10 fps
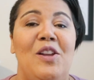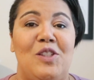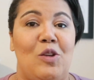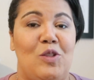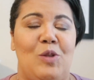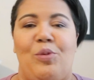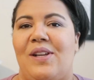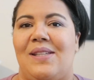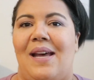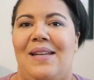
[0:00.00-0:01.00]
So super
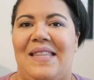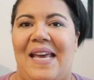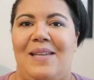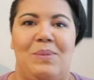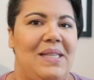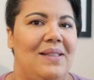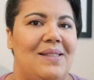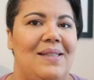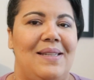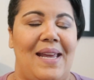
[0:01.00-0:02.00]
excited that Ipsy
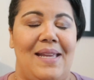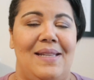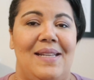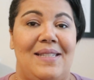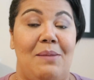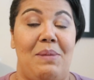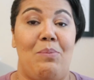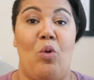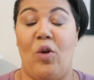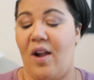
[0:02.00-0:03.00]
listened and sent me
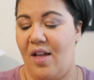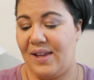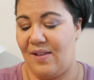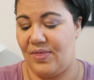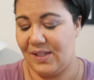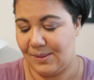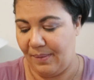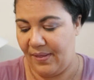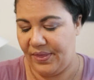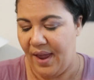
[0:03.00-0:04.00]
more again this
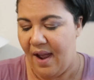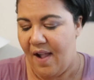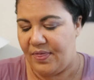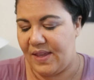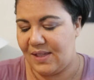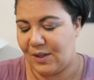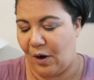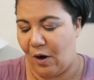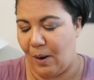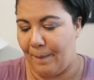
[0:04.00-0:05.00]
month. These
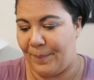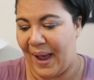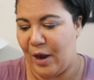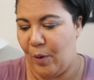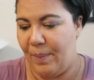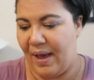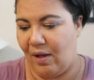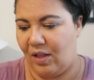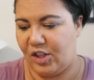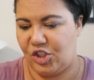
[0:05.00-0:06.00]
are
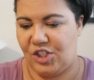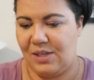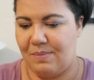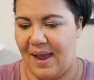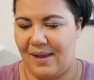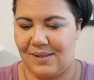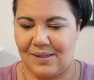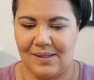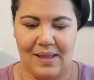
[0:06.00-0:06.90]
Biobelle sheet masks.